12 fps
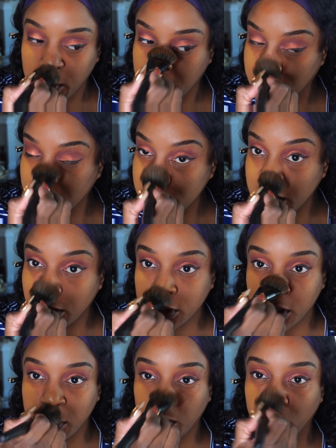Yeah, this held
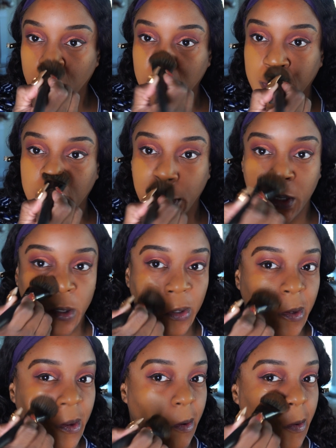up really
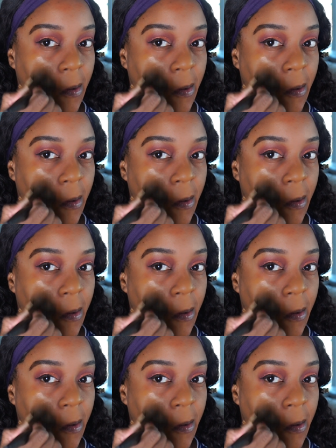good